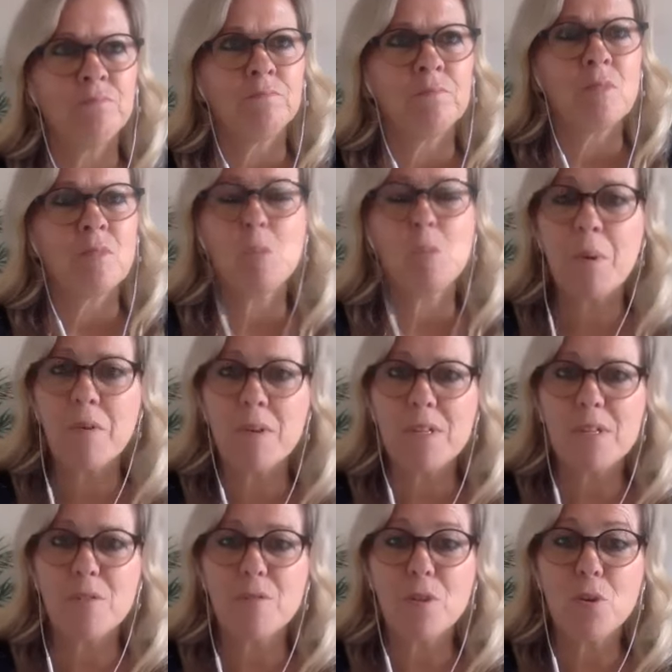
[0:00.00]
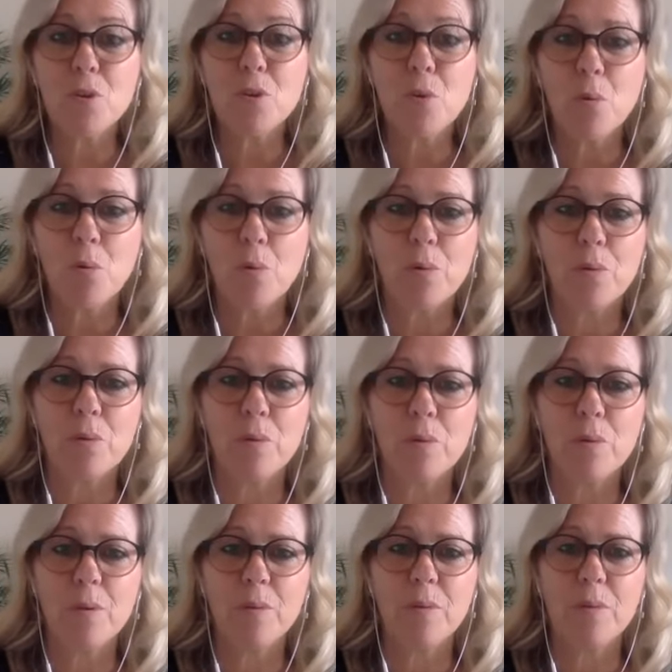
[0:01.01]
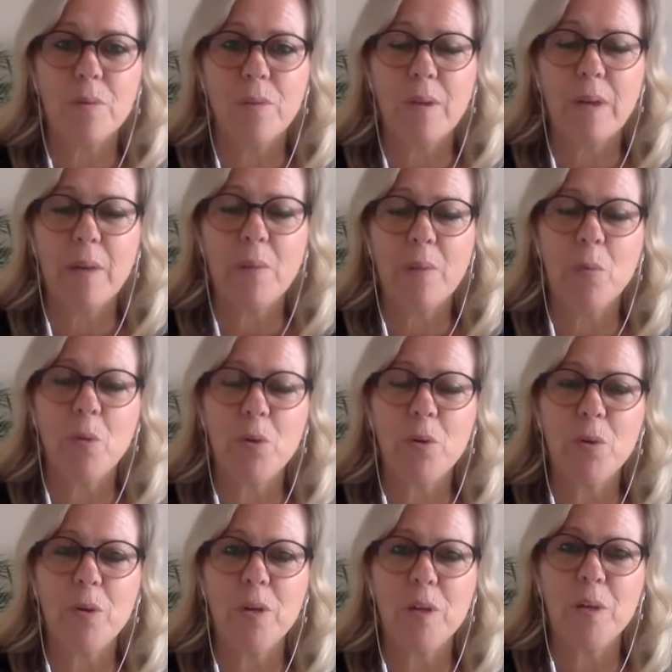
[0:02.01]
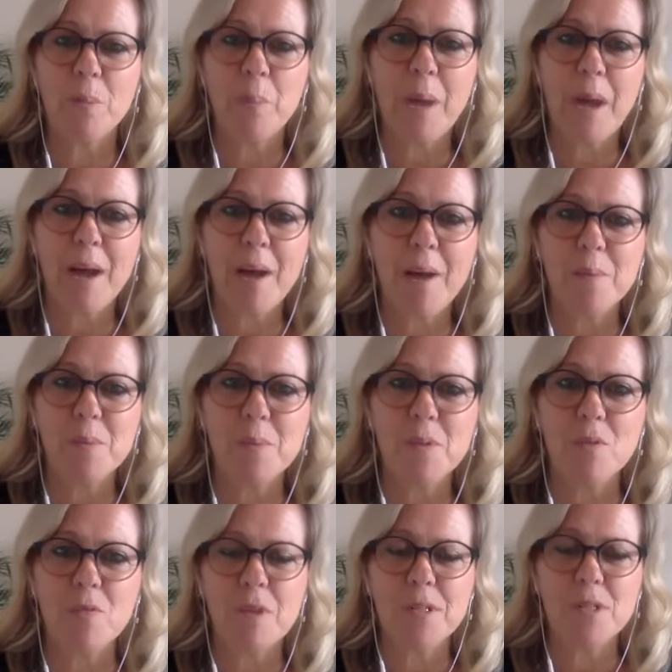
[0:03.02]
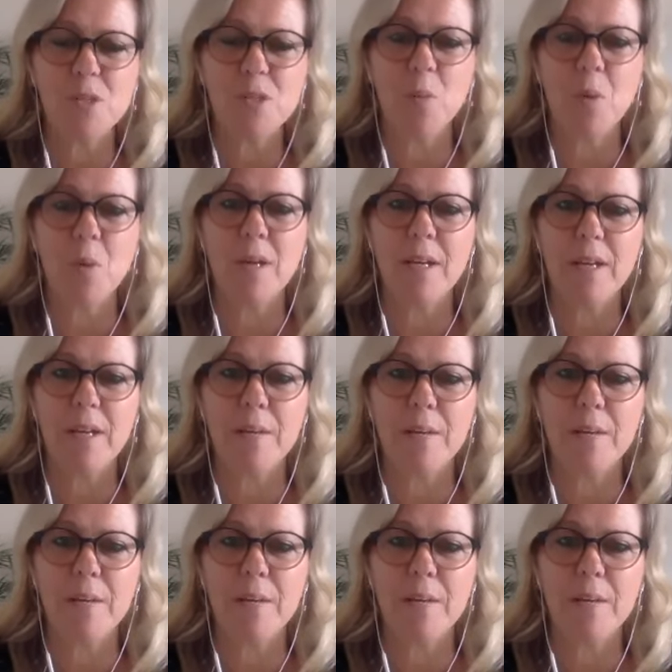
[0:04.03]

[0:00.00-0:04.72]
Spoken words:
spirits of the North and what you can perhaps rest a while in,